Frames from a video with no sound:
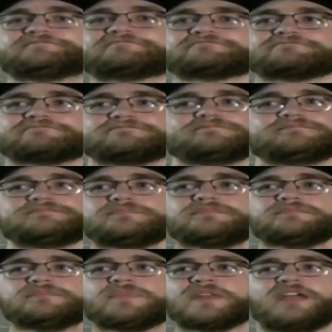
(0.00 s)
Um,
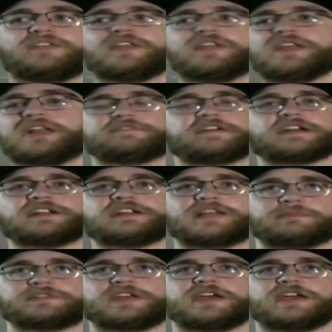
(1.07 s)

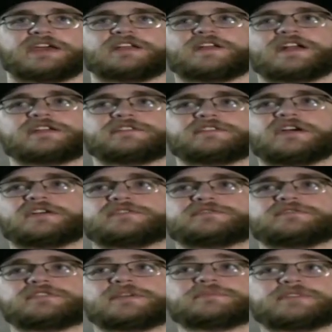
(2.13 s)
and then in the final
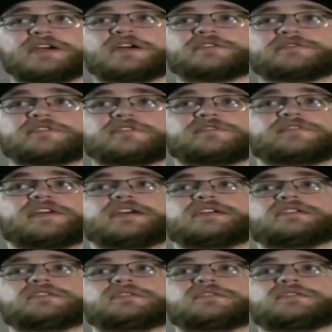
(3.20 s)
update, a lot of character,
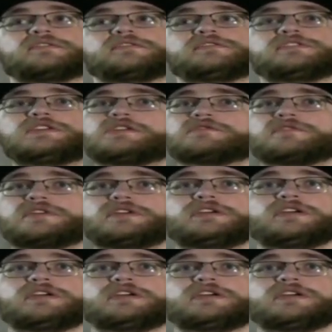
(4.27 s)
some characters like